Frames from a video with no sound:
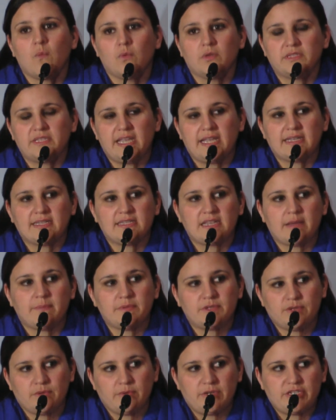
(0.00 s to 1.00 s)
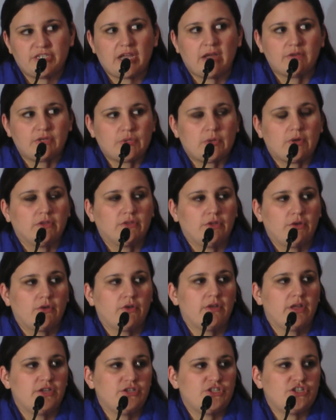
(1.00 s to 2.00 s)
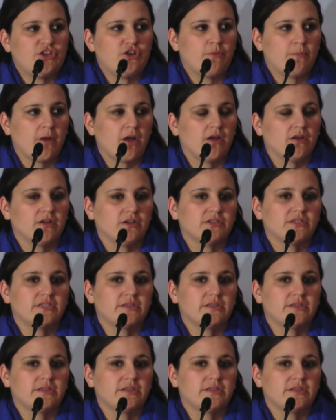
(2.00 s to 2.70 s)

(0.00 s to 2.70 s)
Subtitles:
we'll take steps to reach out to our local NGO partners